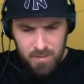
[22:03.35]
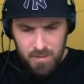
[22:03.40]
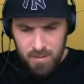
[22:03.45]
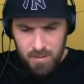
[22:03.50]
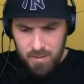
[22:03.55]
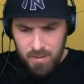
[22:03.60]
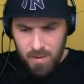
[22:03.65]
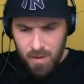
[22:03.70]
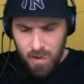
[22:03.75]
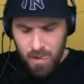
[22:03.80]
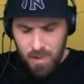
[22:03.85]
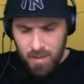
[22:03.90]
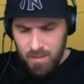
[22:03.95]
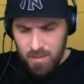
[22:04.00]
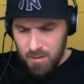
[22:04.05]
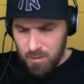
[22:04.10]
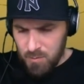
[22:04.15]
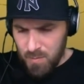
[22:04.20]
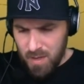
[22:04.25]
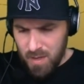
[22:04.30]

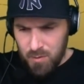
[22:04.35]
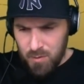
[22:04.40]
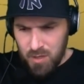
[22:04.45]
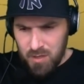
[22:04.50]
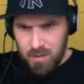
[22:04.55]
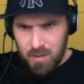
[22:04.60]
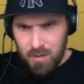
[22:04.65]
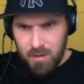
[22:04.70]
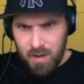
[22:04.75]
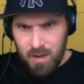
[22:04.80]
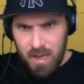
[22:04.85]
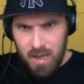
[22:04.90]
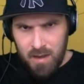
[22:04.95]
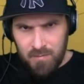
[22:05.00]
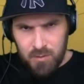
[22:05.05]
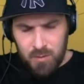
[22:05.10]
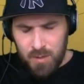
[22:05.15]
I think it was maybe a year and a half,